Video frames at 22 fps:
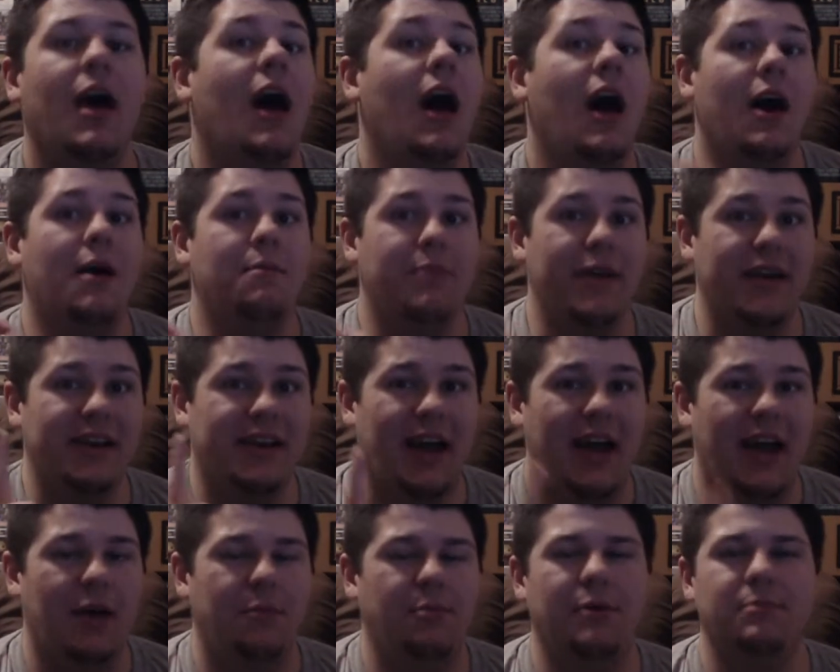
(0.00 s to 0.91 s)
a big
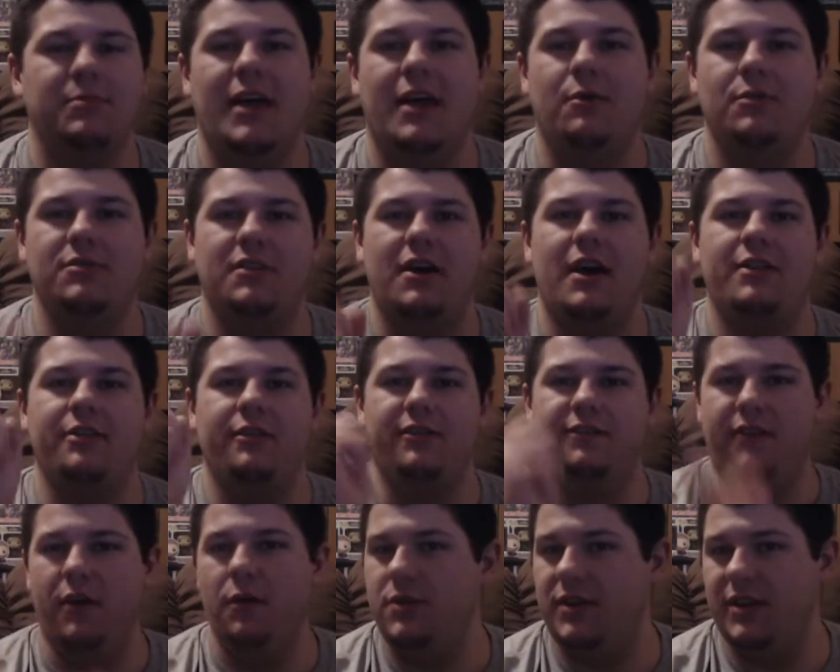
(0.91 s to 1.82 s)
album that was either
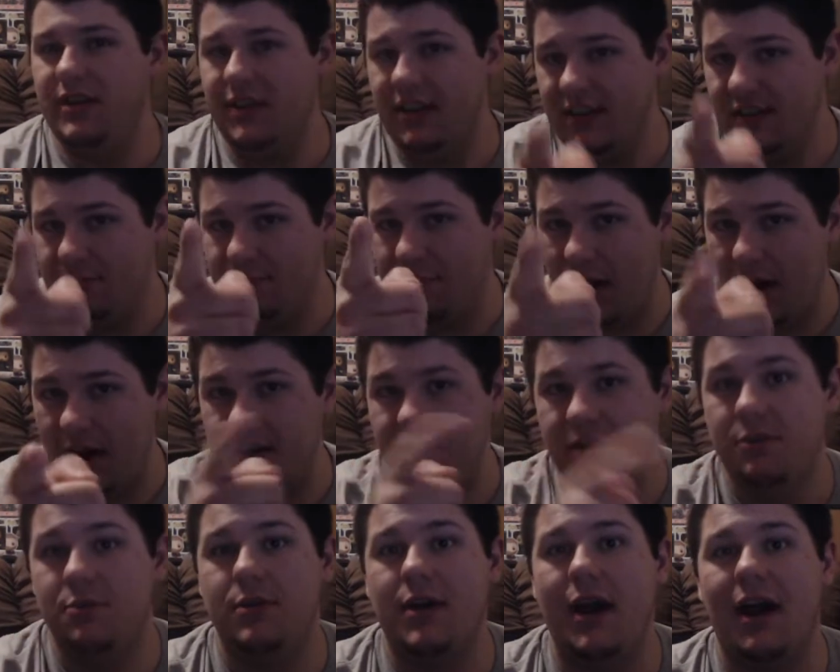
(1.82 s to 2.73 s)
voted in by
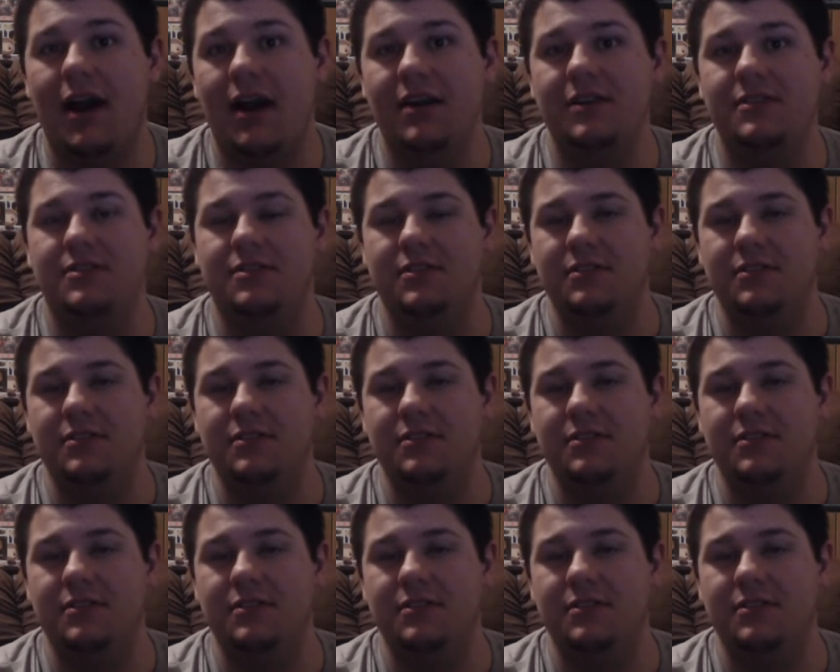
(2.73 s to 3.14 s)
you guys,